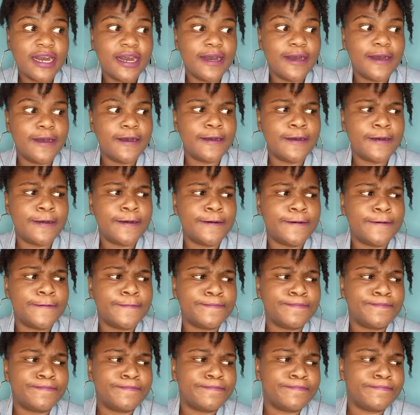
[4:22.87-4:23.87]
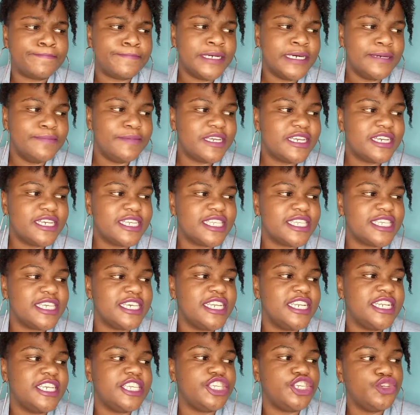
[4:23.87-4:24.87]
um, because it
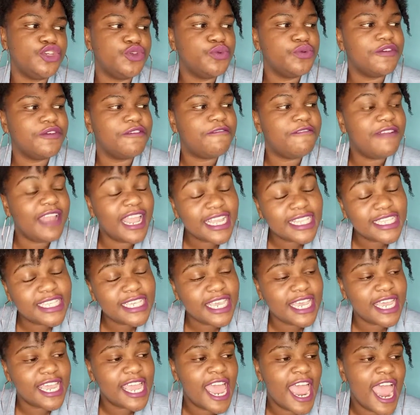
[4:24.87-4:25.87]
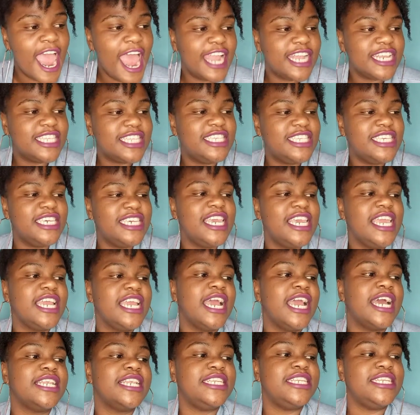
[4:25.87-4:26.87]
is you reflecting and
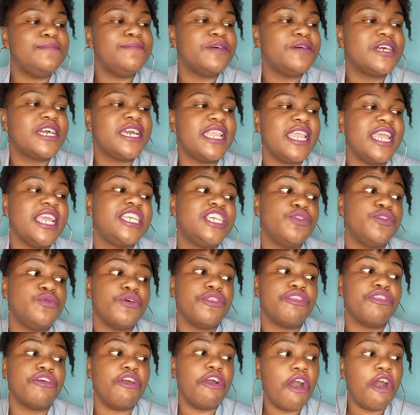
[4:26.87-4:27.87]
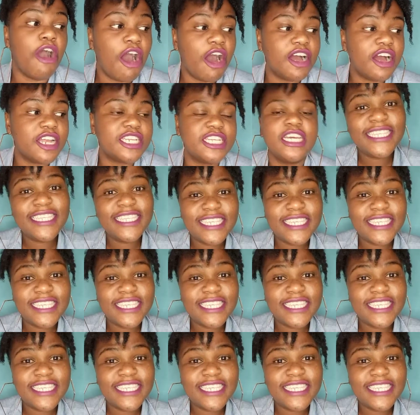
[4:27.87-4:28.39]
seeking a deeper connection with God.